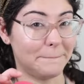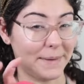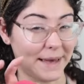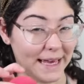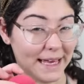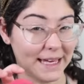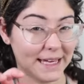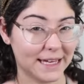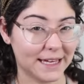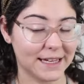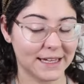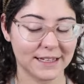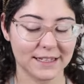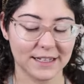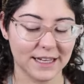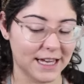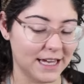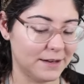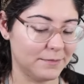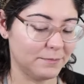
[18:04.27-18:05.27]
bake.
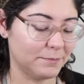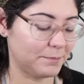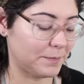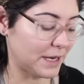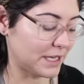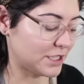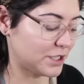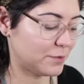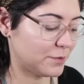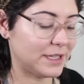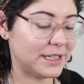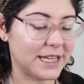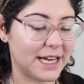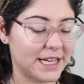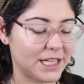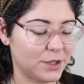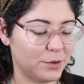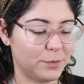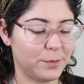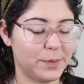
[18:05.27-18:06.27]
And by doing
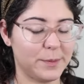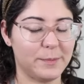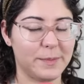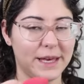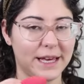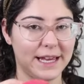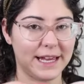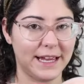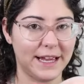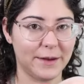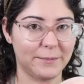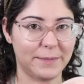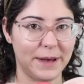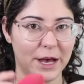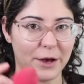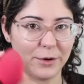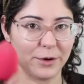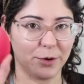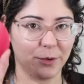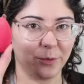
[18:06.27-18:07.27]
that, you would be picking up
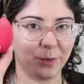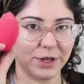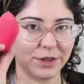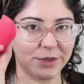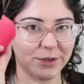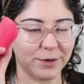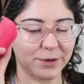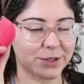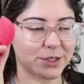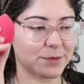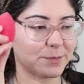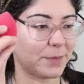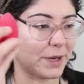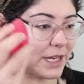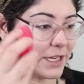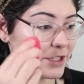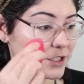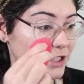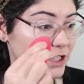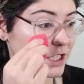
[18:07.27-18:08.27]
powder with your
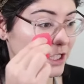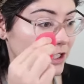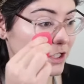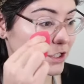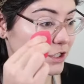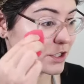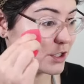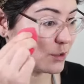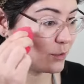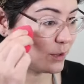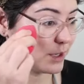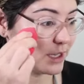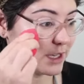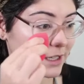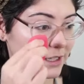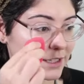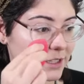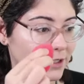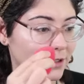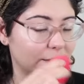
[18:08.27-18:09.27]
sponge and just doing
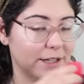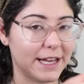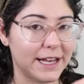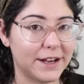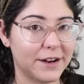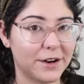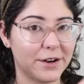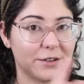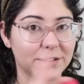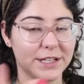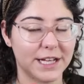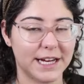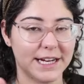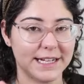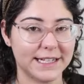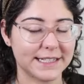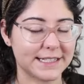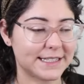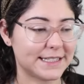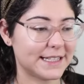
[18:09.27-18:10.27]
a little layer,
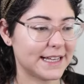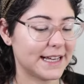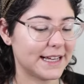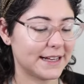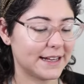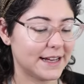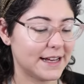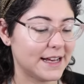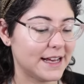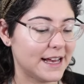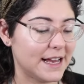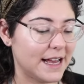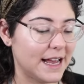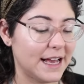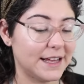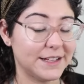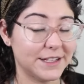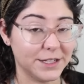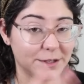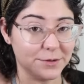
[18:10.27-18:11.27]
letting it sit.
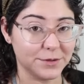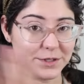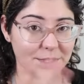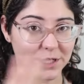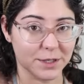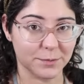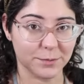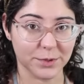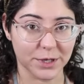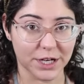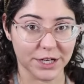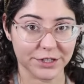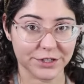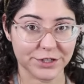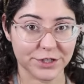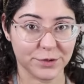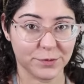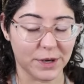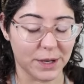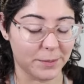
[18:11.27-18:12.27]
And then using a
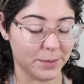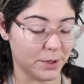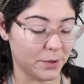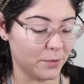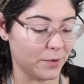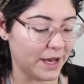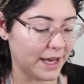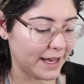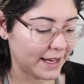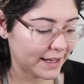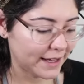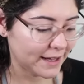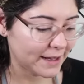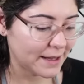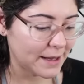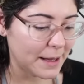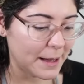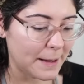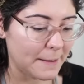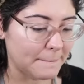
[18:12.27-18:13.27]
brush to wipe it away.
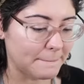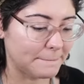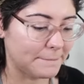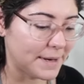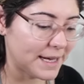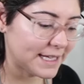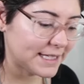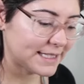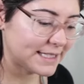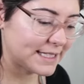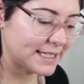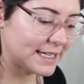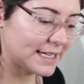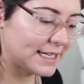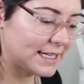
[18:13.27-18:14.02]
But